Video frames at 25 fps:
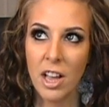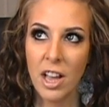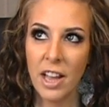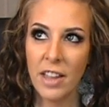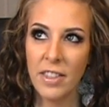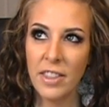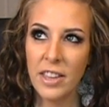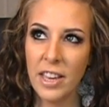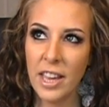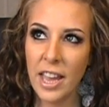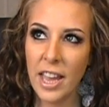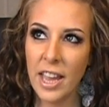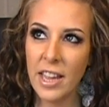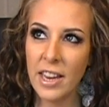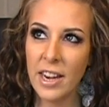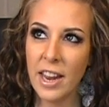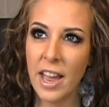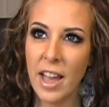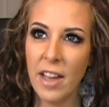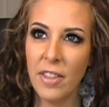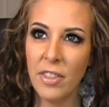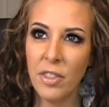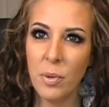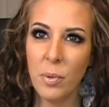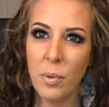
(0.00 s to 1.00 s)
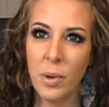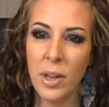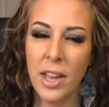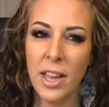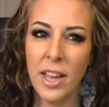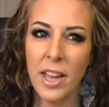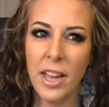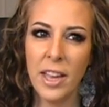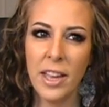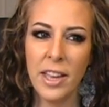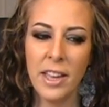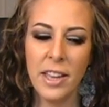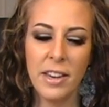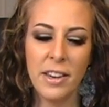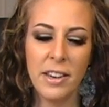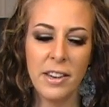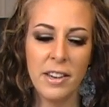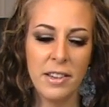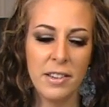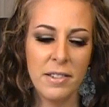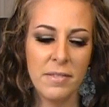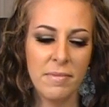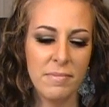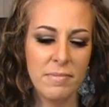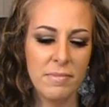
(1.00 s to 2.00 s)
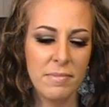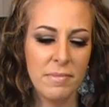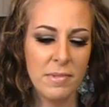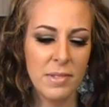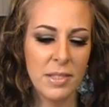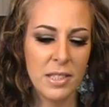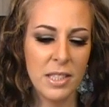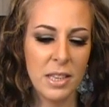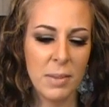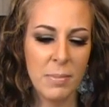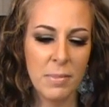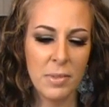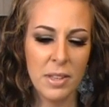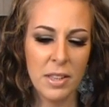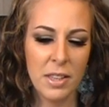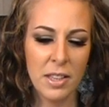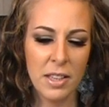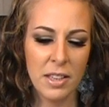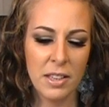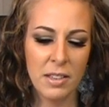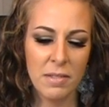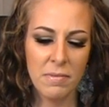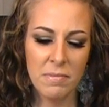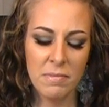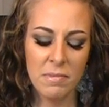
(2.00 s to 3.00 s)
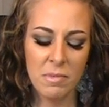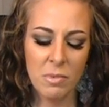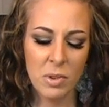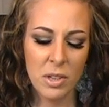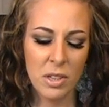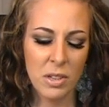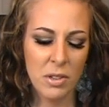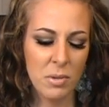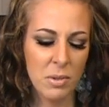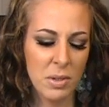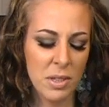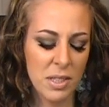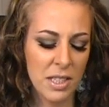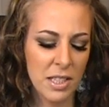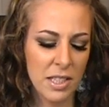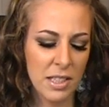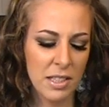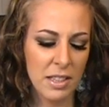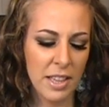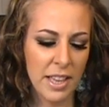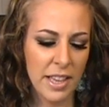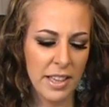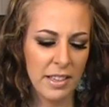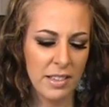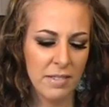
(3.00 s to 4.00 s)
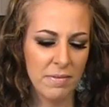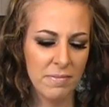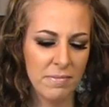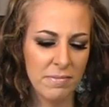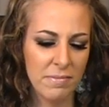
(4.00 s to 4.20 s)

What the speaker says: I think Anne Hathaway and some of the, well, who is it, like,